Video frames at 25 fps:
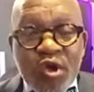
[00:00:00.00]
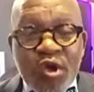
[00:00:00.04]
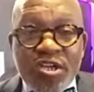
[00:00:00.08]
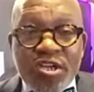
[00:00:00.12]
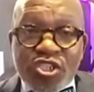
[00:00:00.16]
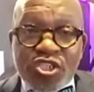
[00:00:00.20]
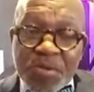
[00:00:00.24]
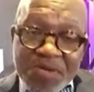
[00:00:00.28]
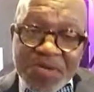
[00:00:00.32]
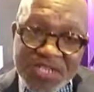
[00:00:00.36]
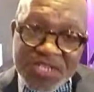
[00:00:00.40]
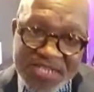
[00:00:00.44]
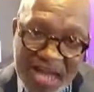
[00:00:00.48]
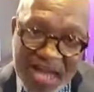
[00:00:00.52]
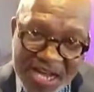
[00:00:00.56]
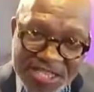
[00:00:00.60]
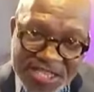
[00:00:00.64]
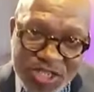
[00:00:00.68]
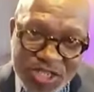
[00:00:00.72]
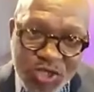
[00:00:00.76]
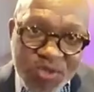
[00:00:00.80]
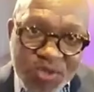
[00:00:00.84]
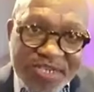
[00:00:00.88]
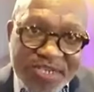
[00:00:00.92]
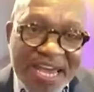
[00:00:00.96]
that's going to be
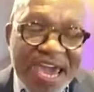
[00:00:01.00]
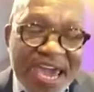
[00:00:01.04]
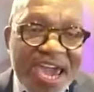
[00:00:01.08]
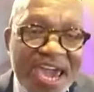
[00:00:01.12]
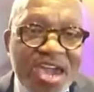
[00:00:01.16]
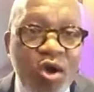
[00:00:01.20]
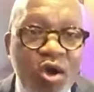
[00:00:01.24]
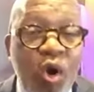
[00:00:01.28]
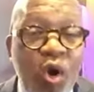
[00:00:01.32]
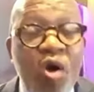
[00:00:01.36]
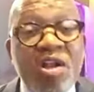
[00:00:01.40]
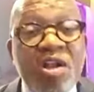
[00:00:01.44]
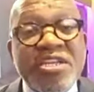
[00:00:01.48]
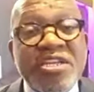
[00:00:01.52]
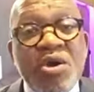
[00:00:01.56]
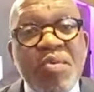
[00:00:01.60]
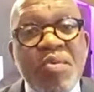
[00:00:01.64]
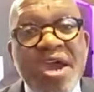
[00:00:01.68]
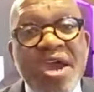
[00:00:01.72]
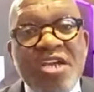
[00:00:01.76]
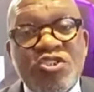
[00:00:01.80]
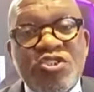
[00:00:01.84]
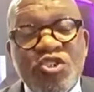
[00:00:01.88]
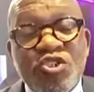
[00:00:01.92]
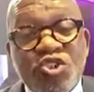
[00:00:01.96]
discussed today all the
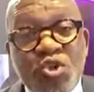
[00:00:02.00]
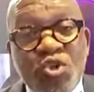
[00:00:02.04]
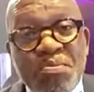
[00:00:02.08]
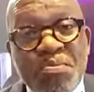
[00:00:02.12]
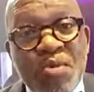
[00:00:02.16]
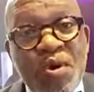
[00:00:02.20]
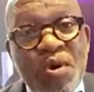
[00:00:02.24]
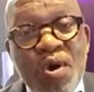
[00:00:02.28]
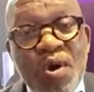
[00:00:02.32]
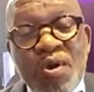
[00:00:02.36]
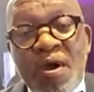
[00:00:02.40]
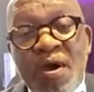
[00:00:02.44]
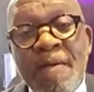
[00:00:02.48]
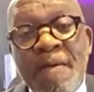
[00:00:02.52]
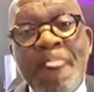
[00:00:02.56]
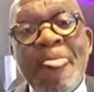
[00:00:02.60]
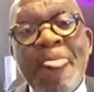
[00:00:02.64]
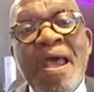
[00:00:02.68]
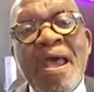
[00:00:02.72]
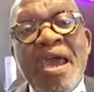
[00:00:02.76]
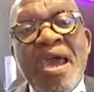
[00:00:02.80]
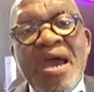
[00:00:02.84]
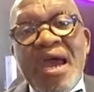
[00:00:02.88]
way to tomorrow,